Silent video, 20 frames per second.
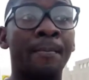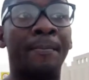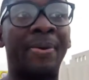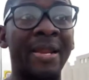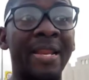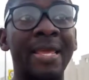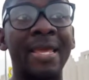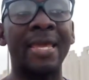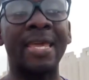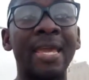
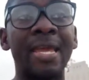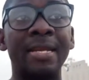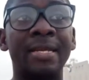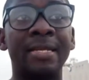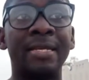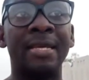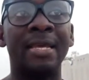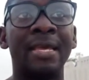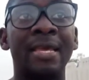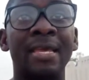But
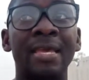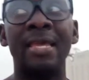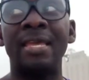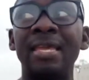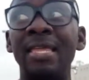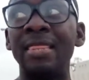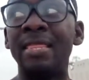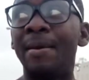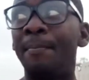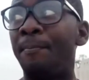again,
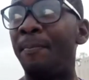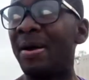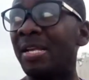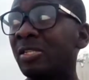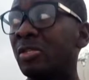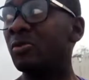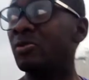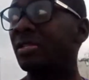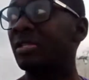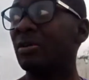in the
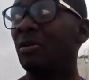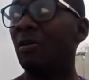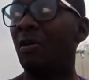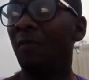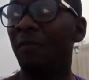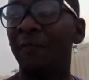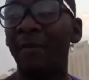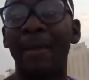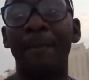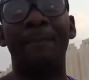pursuit
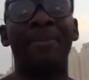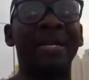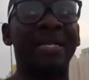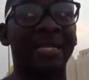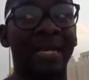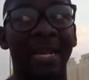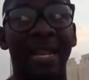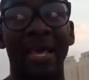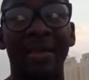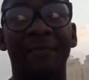of a
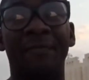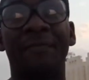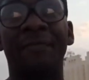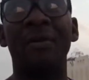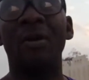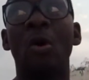better life,